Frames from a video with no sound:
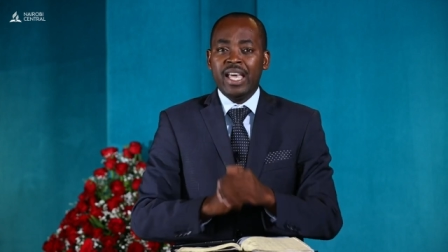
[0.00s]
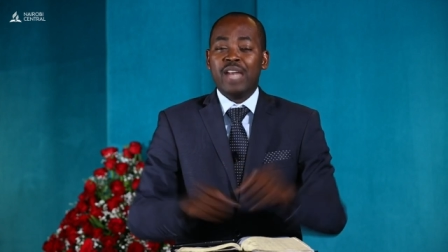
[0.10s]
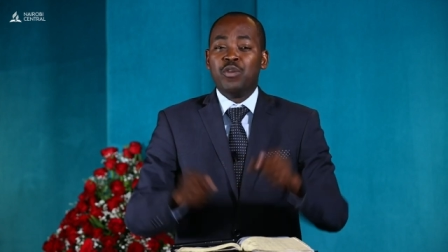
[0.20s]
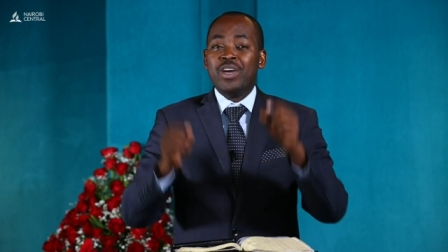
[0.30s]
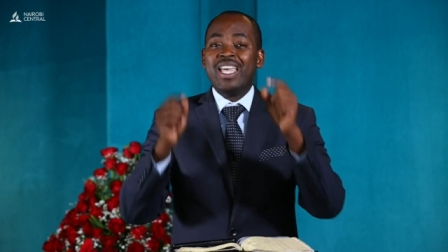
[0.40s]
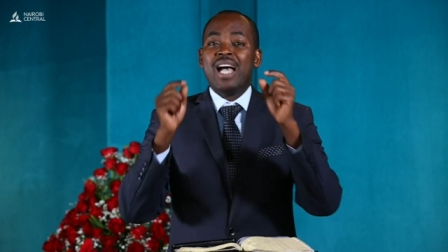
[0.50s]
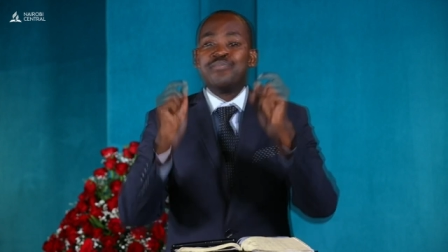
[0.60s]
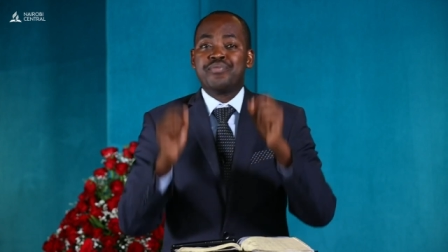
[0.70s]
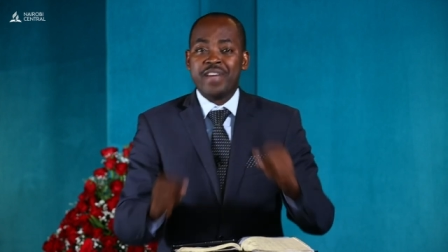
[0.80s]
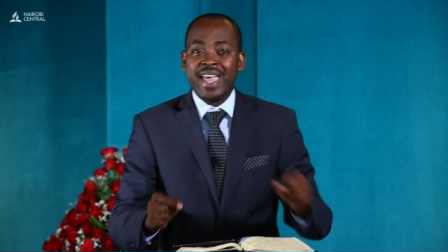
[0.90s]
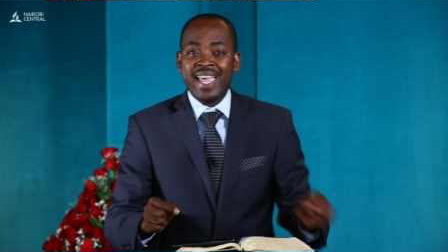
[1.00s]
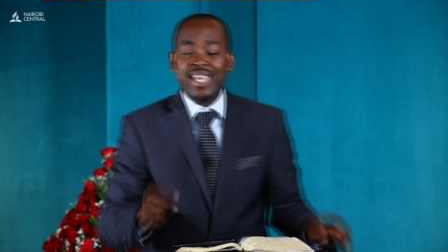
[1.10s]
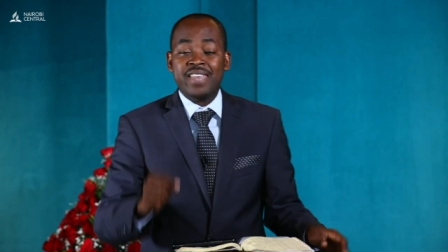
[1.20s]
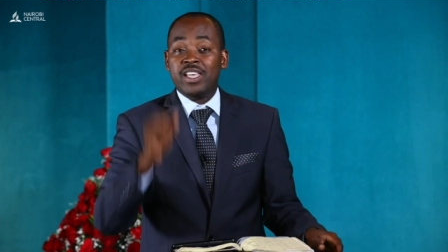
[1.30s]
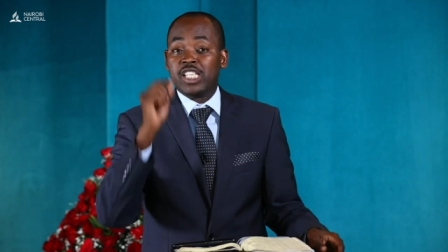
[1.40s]
And we are
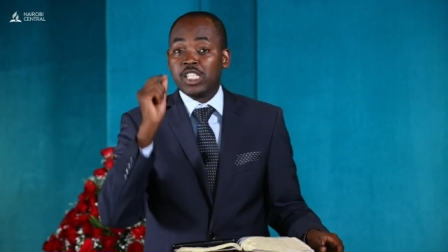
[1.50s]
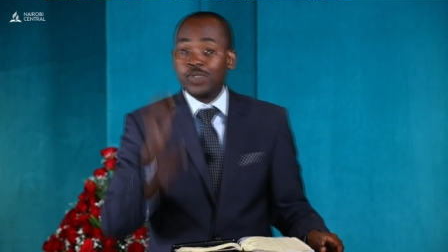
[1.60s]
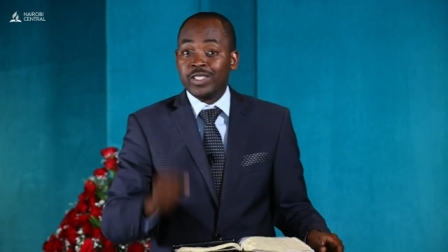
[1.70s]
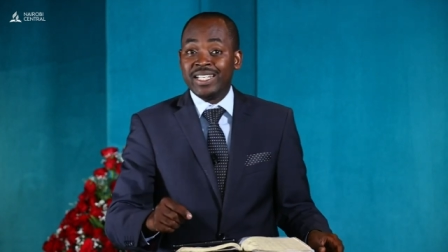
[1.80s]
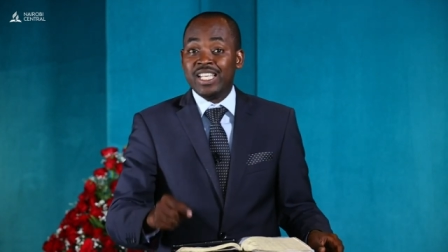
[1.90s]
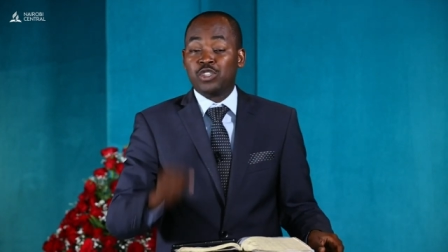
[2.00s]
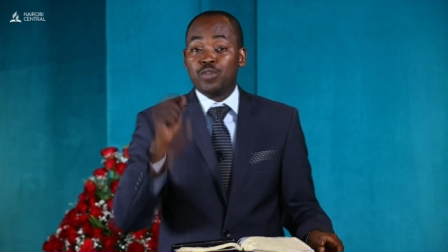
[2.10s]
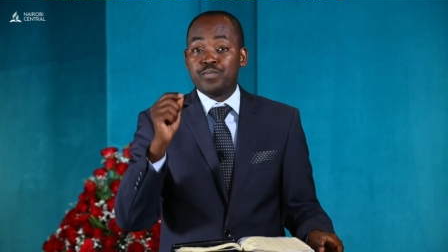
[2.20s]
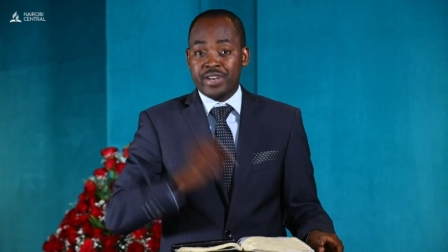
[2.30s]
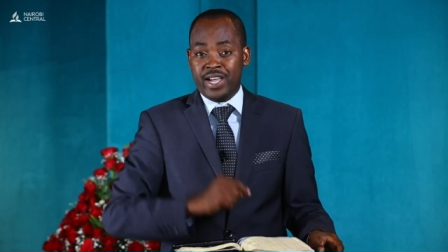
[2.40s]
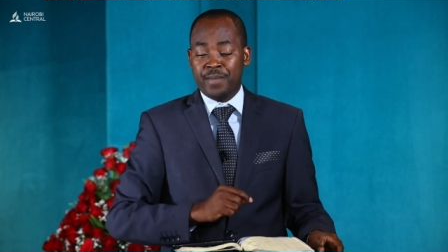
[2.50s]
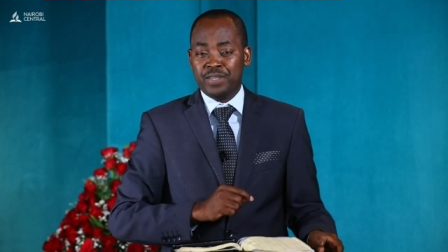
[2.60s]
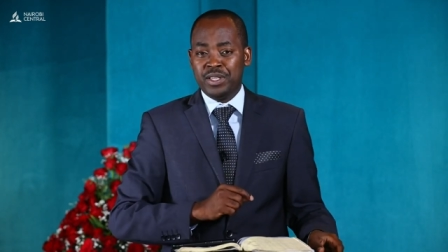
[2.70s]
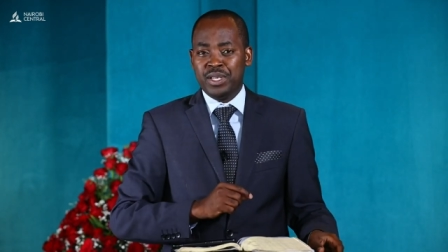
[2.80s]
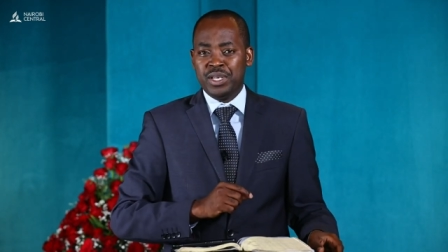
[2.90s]
praying in these 40 days of prayer
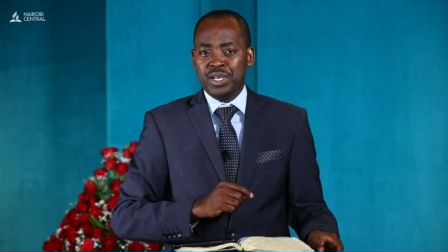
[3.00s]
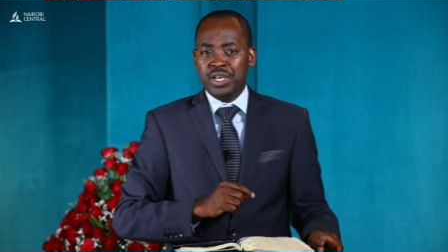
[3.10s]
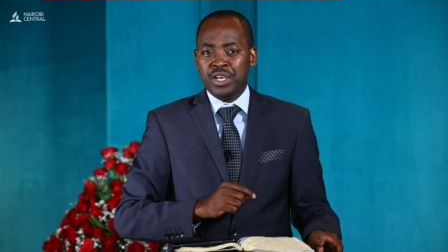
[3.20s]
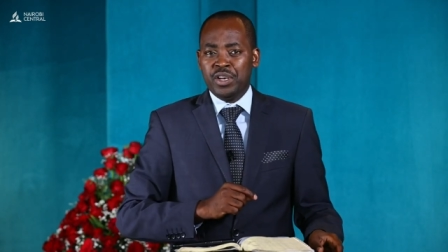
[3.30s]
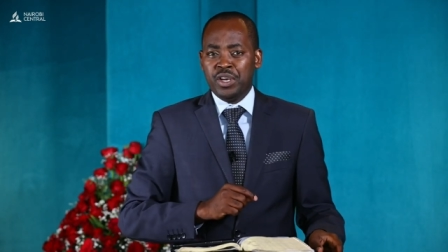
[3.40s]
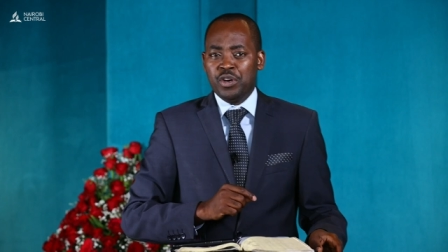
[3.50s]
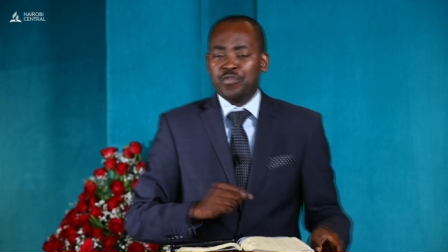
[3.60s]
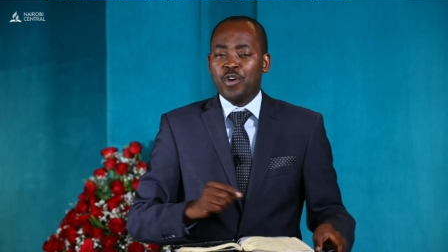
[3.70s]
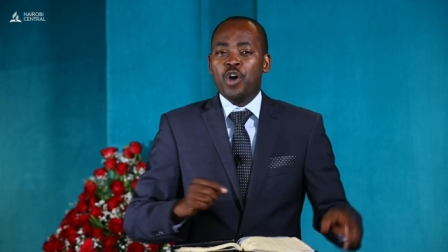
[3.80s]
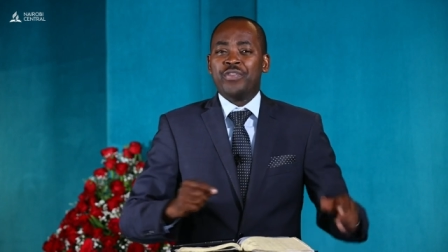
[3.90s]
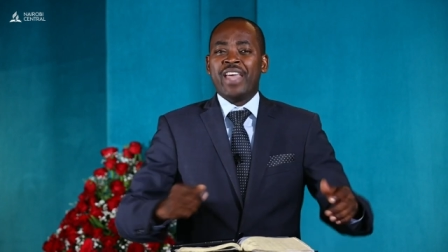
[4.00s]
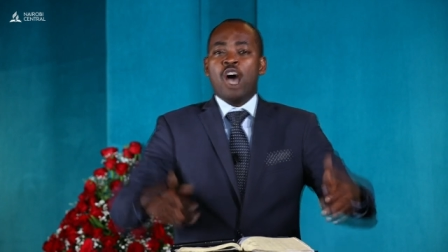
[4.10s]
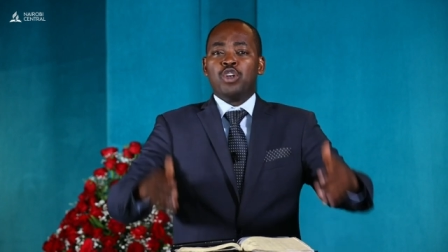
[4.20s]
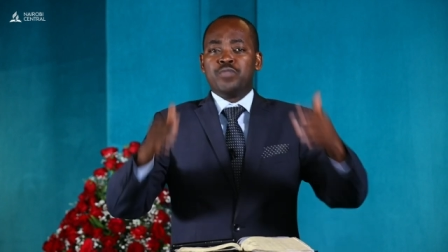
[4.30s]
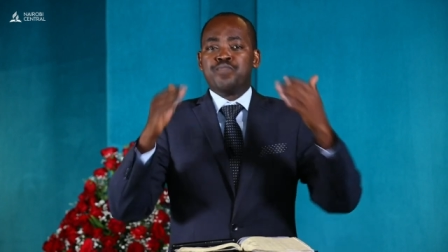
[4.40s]
for the
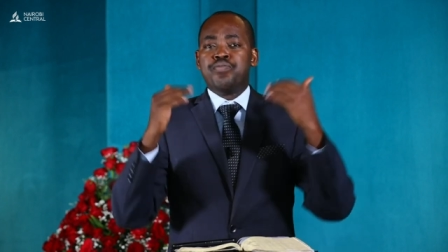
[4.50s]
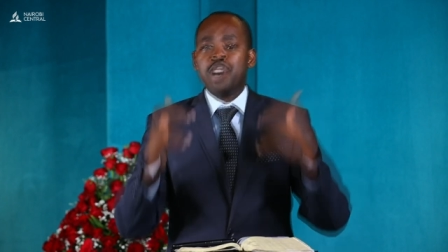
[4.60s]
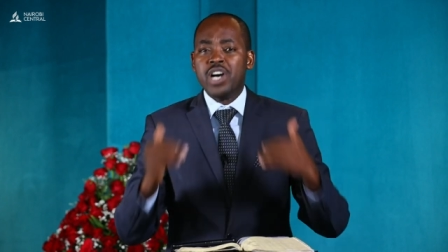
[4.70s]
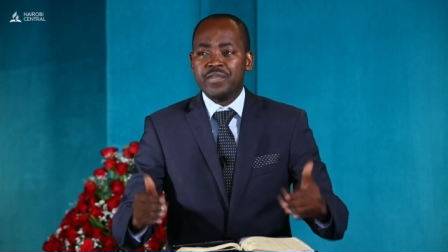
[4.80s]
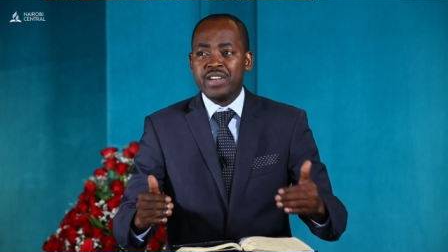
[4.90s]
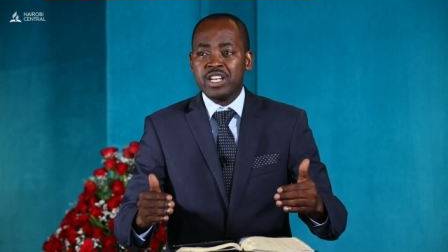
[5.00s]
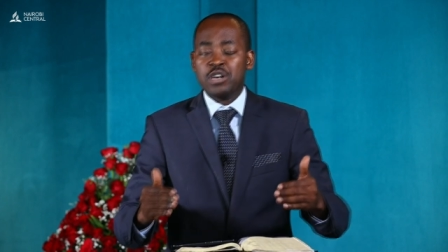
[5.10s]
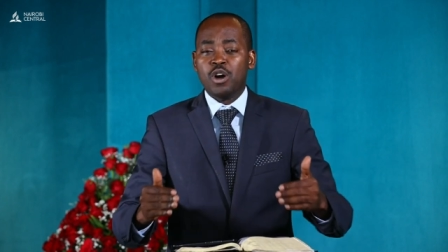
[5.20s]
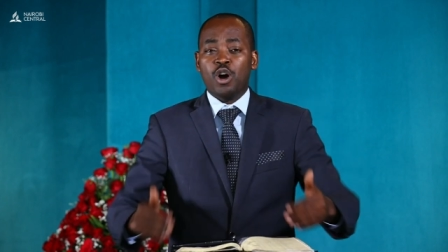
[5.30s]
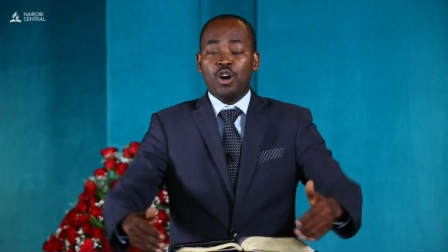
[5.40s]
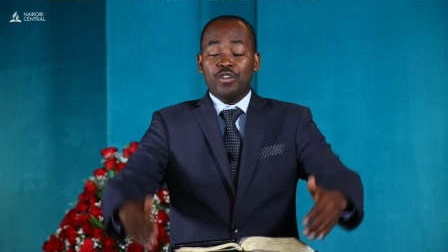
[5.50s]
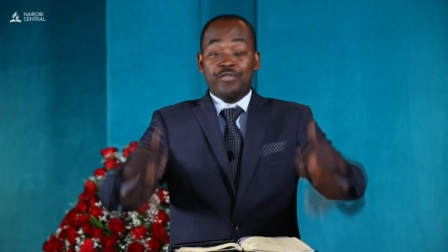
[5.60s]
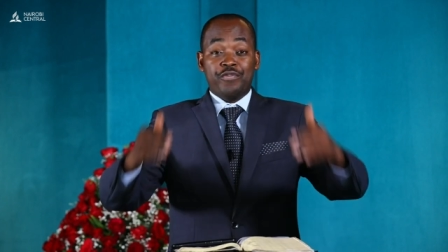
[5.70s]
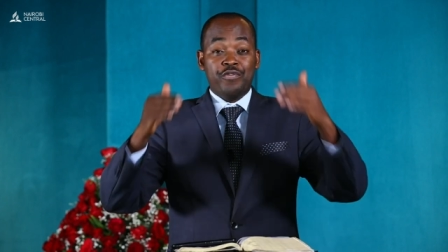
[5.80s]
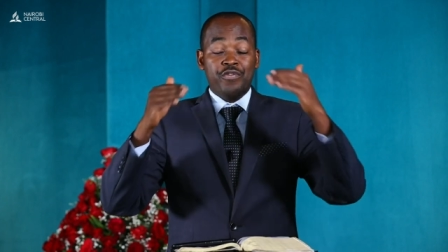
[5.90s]
outpouring
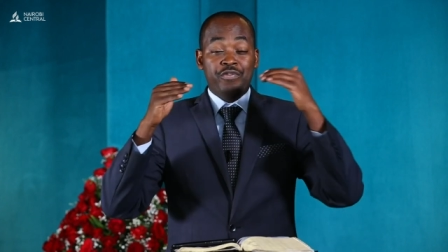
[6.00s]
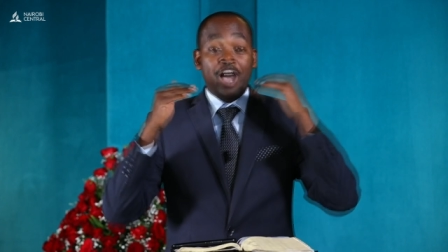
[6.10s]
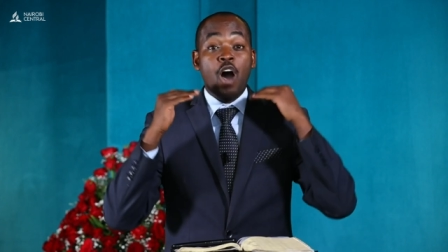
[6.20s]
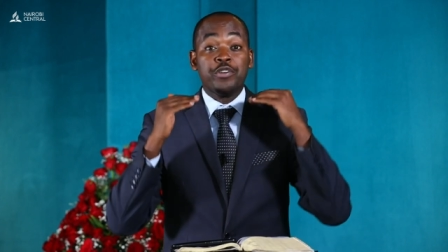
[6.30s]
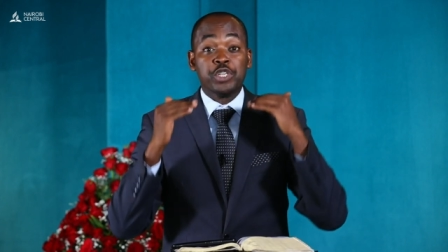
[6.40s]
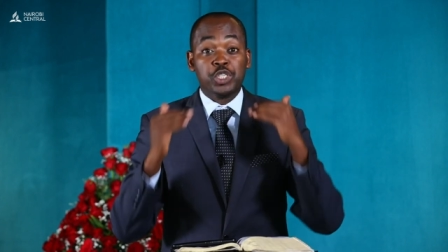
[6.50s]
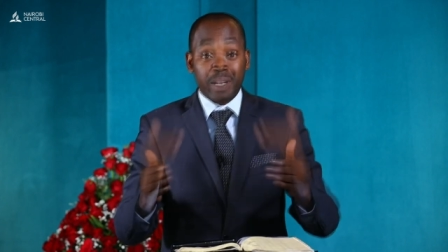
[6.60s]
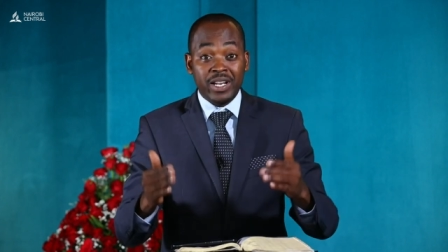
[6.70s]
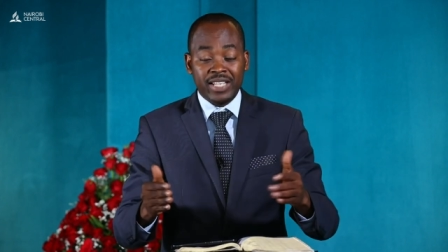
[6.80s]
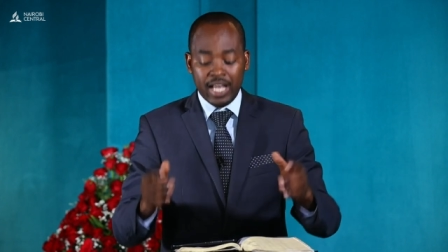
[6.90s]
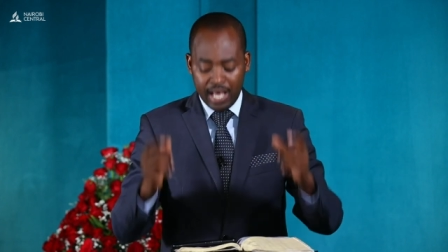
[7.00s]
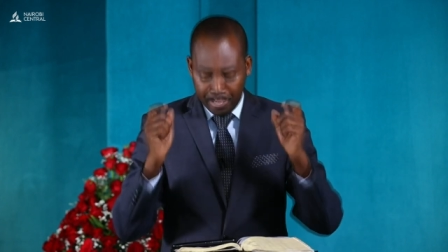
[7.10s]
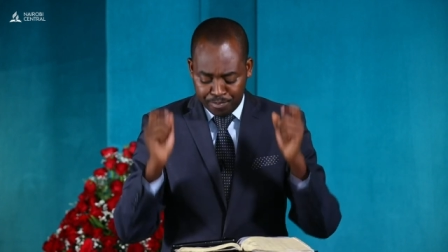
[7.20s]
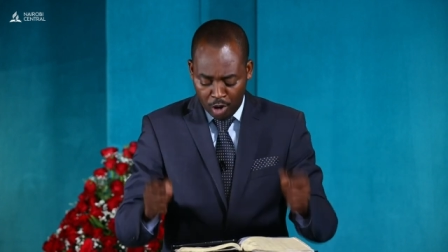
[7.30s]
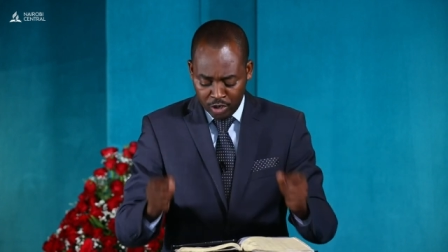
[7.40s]
of the Holy Spirit
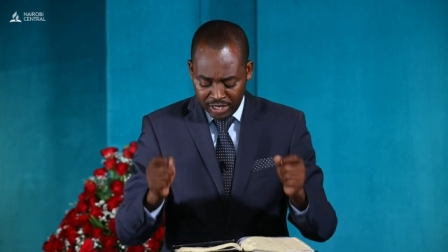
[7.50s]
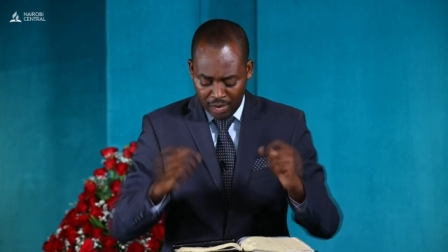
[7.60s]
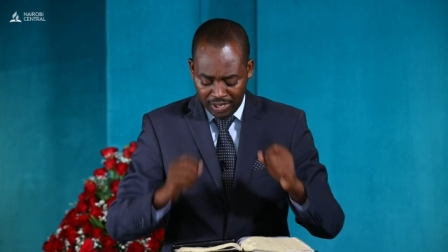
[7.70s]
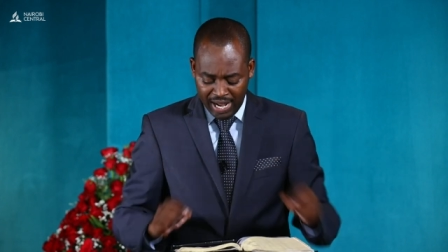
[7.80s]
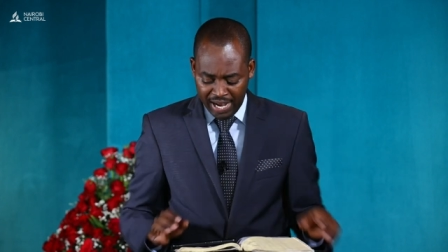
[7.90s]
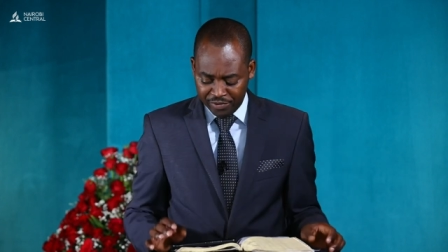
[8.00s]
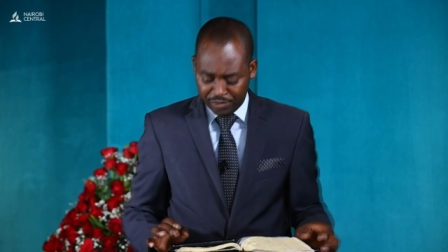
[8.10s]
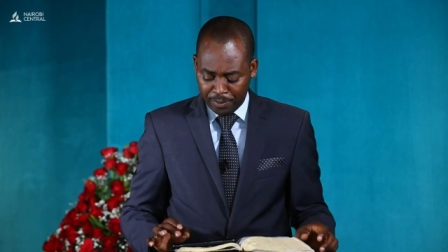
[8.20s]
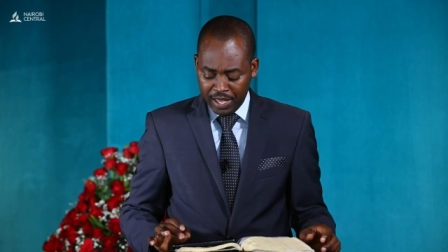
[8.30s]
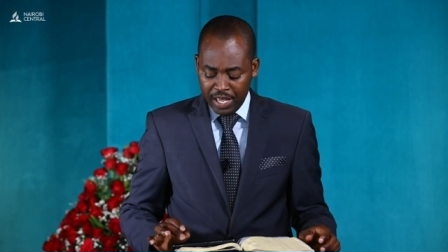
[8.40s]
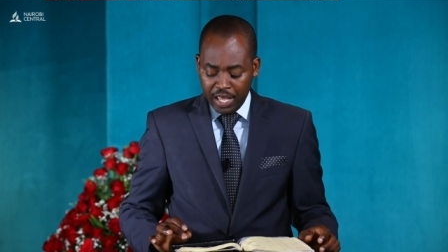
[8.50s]
upon our lives,